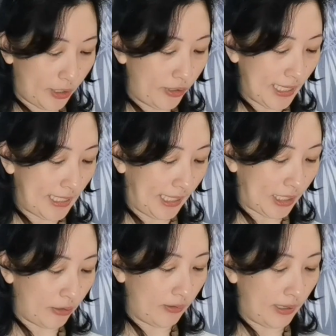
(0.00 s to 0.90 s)
You just need
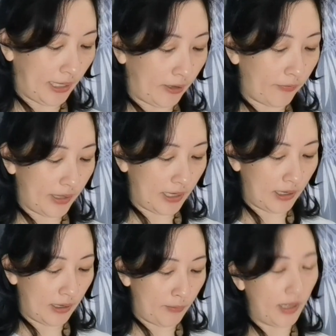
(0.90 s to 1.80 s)
to leave
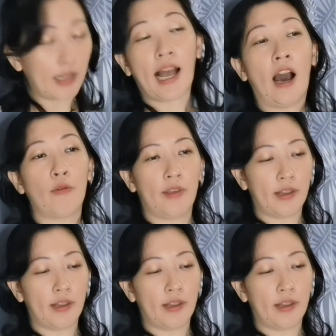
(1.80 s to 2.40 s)
the milk out with the